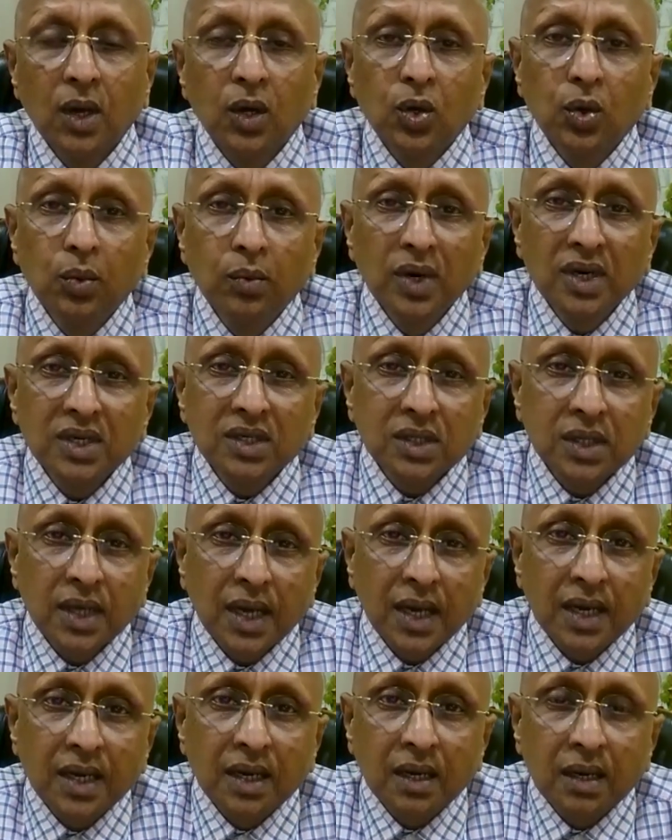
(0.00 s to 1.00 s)
You must
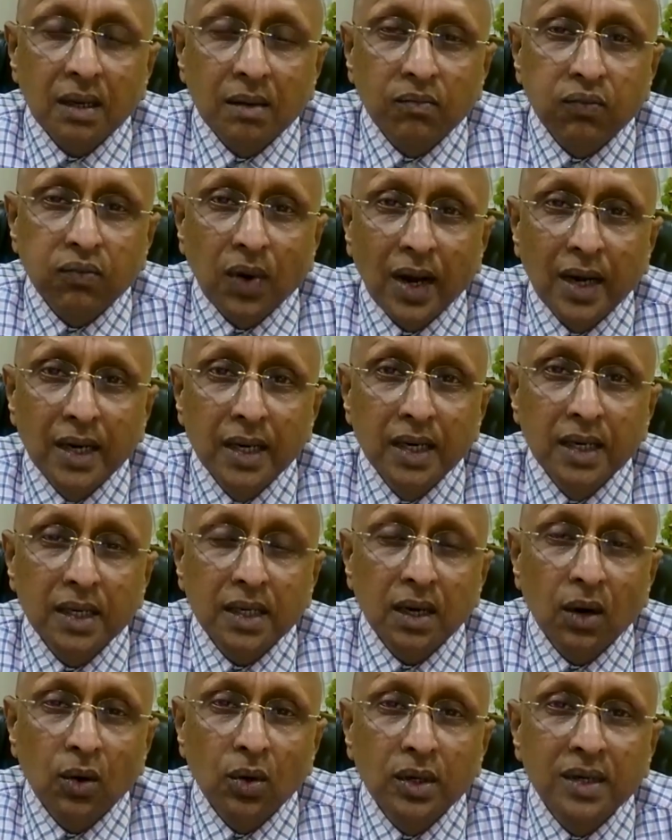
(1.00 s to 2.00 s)
find
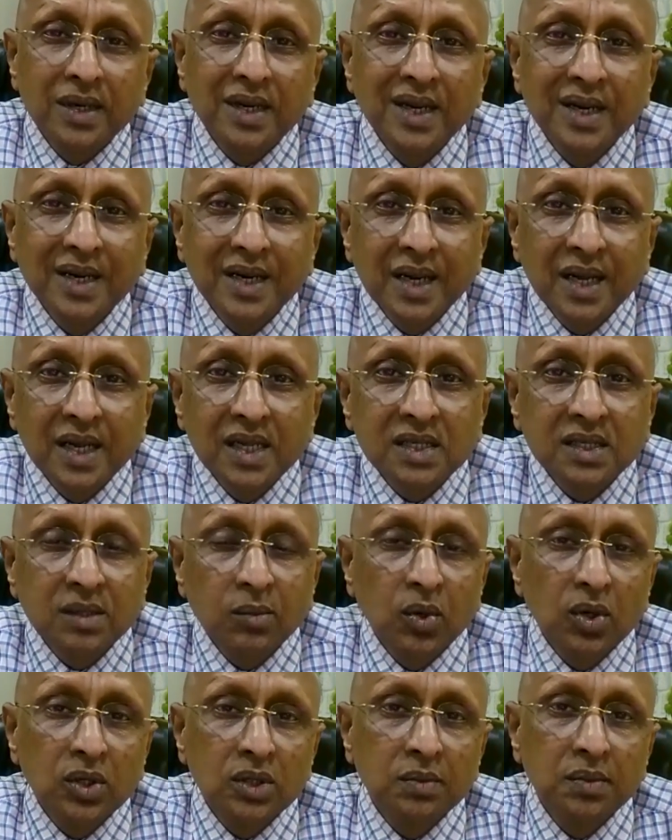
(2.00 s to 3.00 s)
it out details
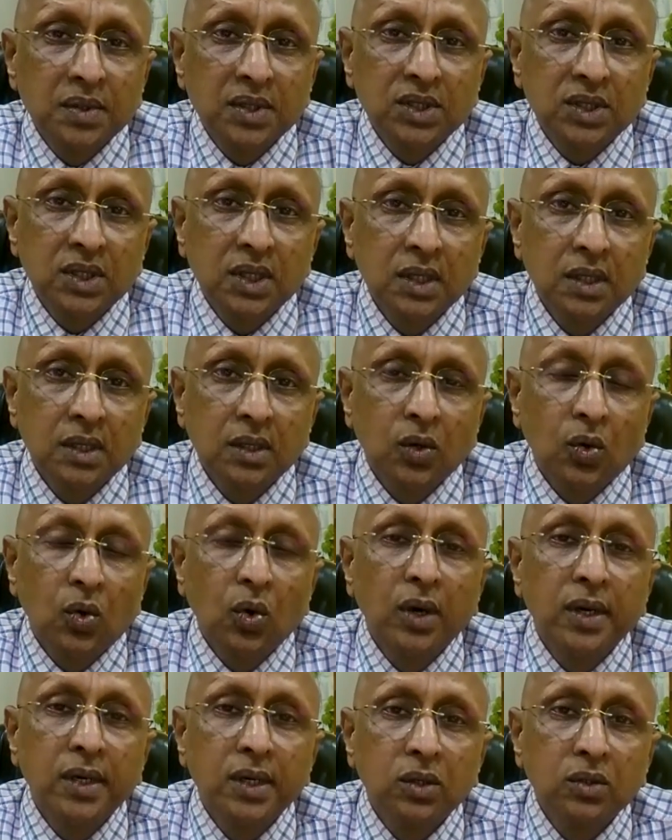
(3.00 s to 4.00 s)
about the patient,
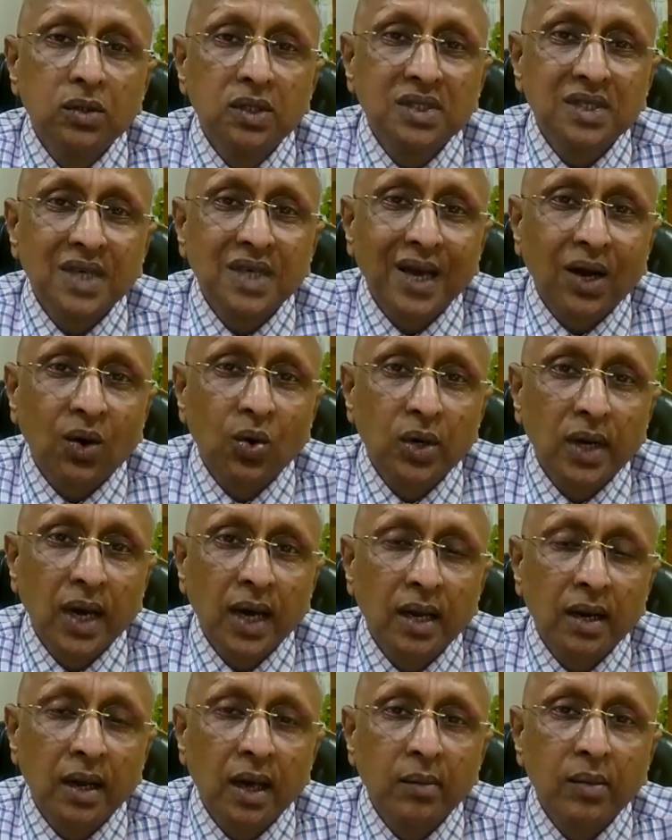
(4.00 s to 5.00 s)
go into the
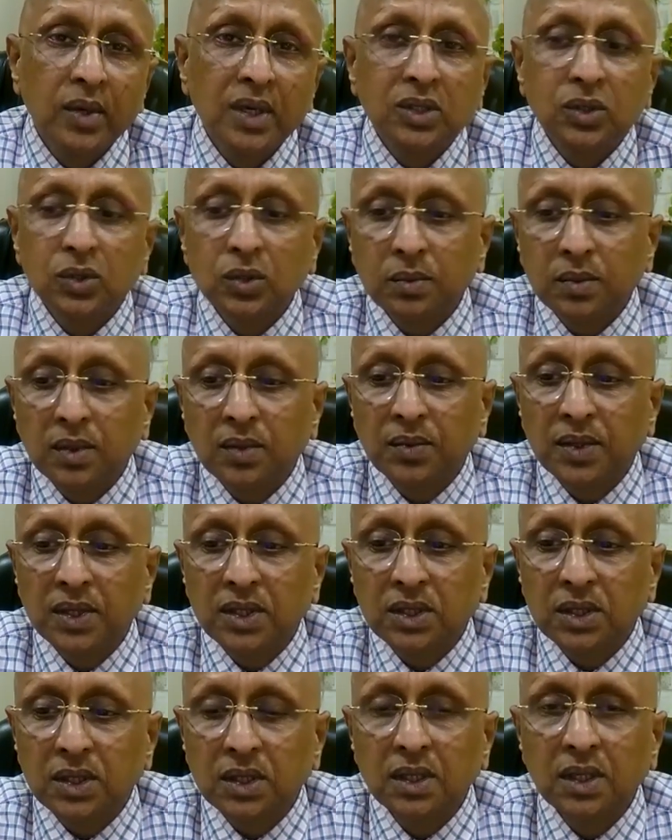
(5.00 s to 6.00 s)
psychodynamics of the
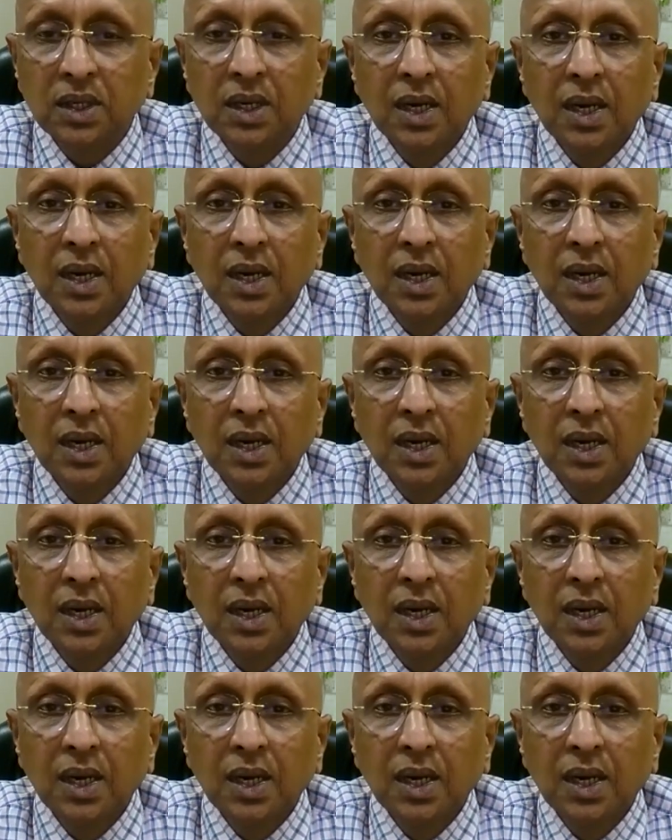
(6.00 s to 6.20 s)
patient,